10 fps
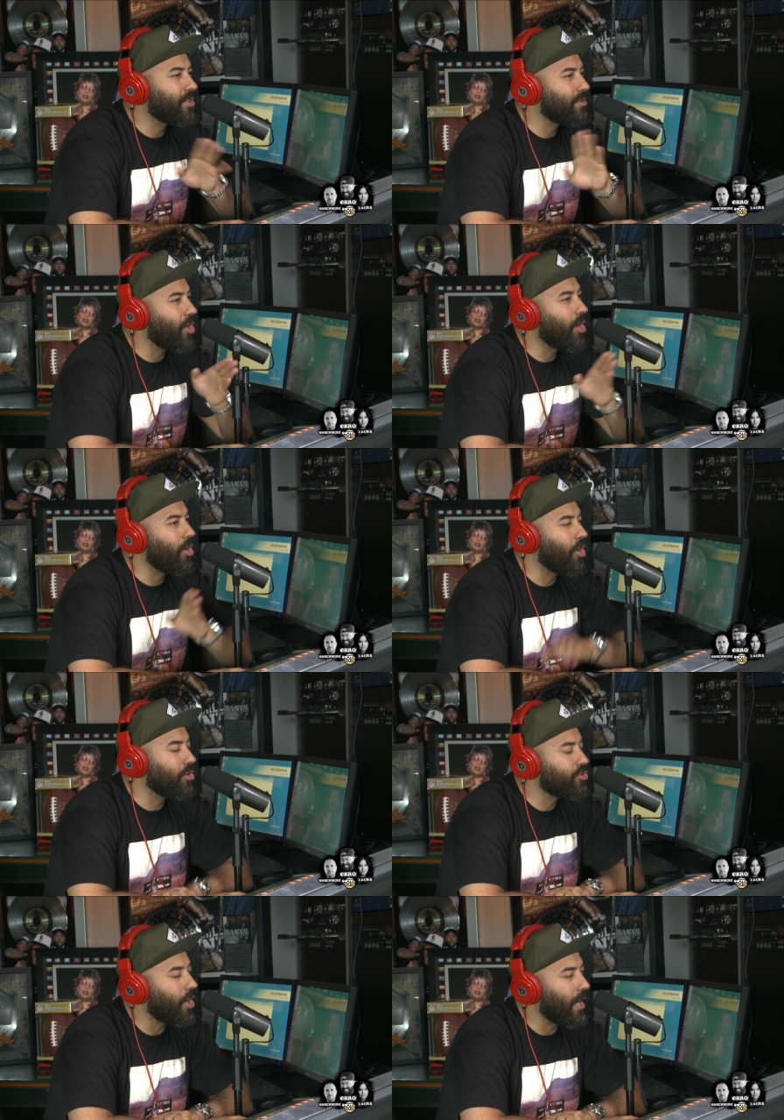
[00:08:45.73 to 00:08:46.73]
I, are talking girl
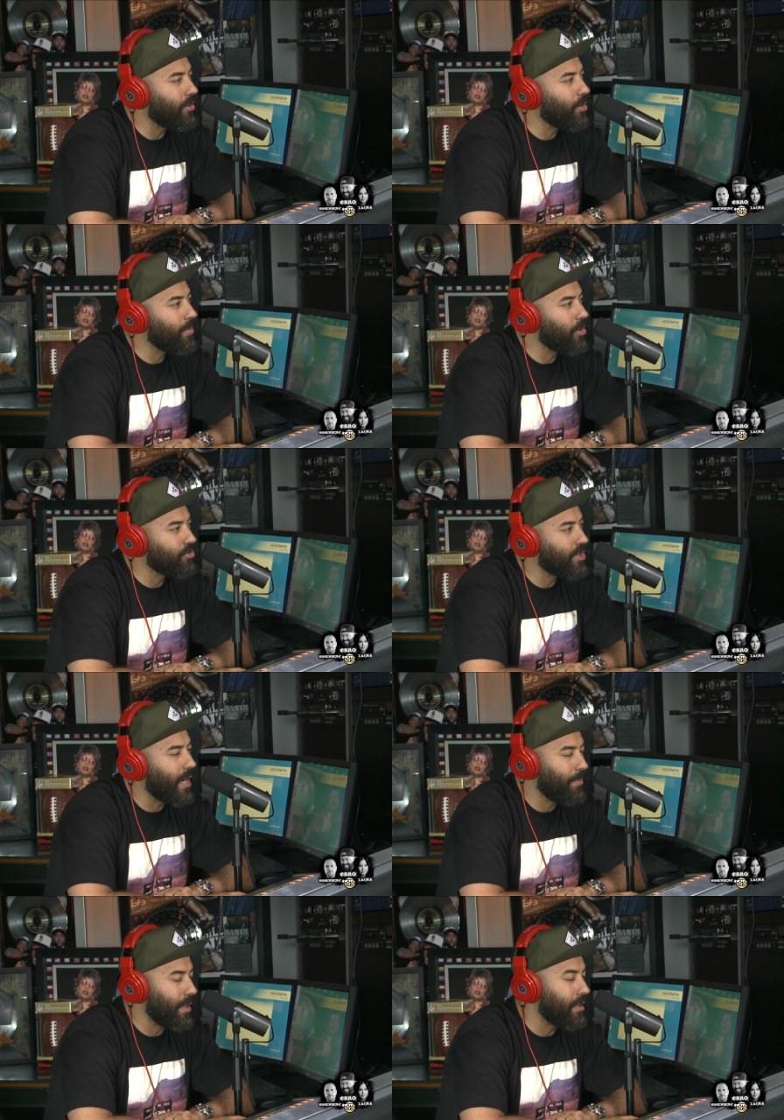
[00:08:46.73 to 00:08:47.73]
talk. I normally don't
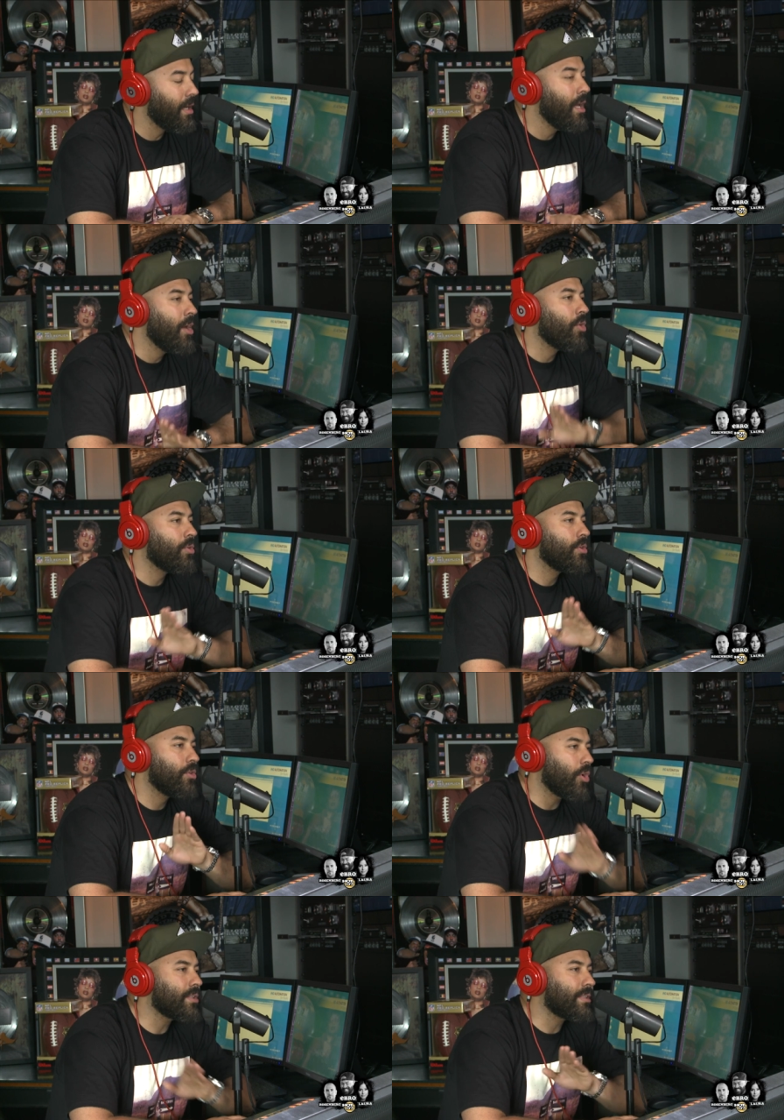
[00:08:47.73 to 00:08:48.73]
chime in.
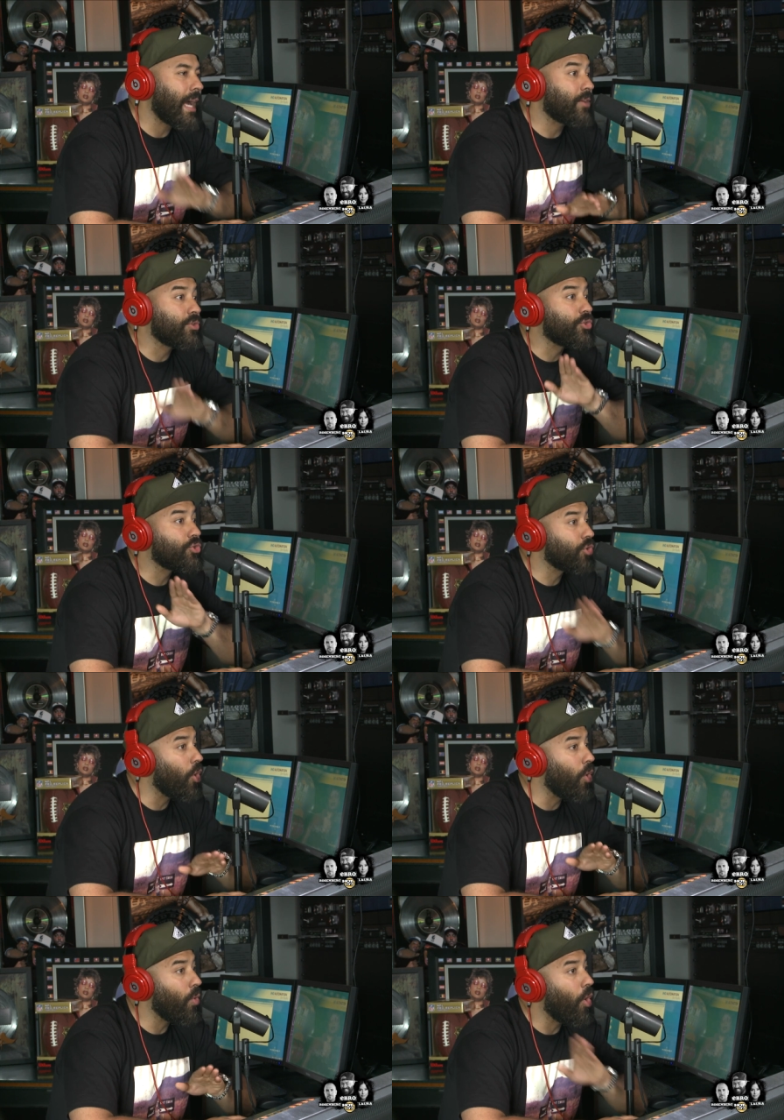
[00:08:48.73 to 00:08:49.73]
Laura Stylez is
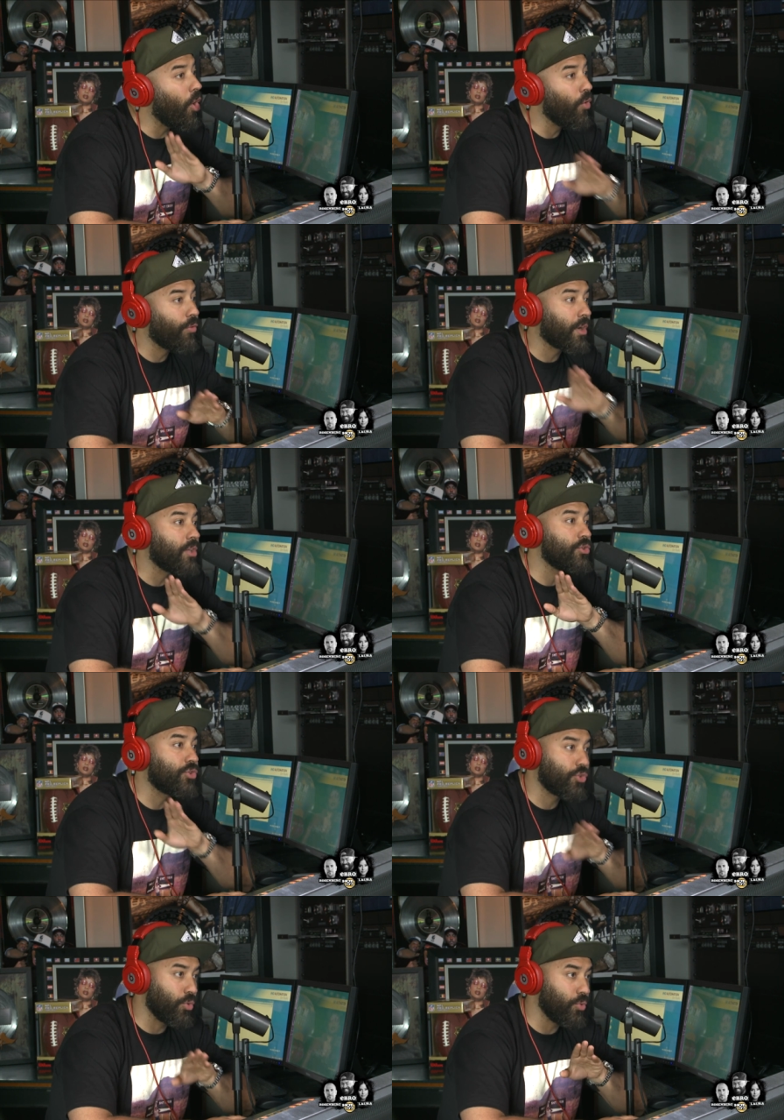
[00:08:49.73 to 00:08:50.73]
so
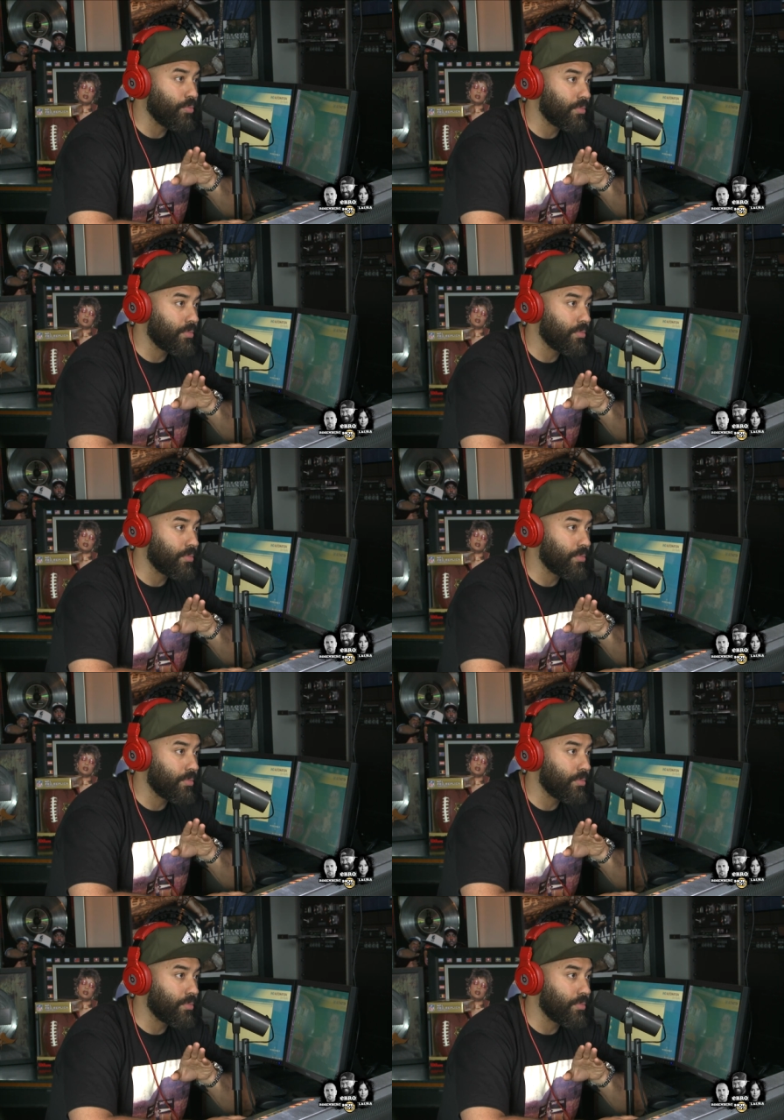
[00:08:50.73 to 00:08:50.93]
overconsumed,